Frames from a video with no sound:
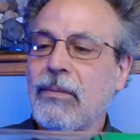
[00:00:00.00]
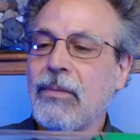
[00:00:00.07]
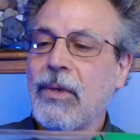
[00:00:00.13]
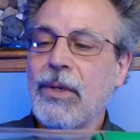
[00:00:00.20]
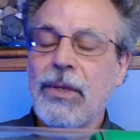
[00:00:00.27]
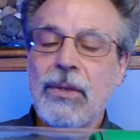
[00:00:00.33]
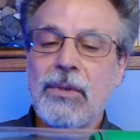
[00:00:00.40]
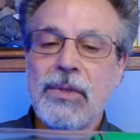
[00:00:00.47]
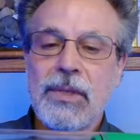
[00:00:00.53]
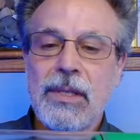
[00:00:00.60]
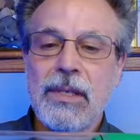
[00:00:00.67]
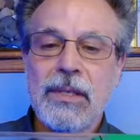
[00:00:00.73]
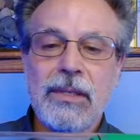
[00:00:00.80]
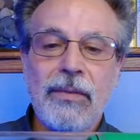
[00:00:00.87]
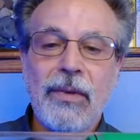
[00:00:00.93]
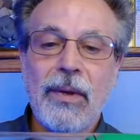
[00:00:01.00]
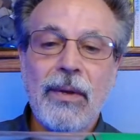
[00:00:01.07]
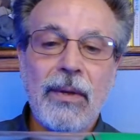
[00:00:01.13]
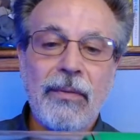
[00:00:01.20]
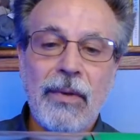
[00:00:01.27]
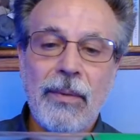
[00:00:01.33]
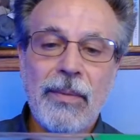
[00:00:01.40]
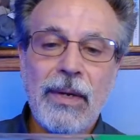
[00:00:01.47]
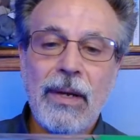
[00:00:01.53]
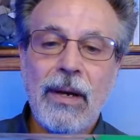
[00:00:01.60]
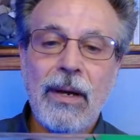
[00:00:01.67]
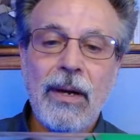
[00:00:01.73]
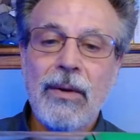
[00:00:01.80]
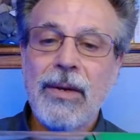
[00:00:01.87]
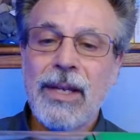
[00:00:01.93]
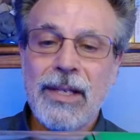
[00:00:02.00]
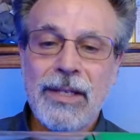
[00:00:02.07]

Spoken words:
will use this if I'm in a hurry.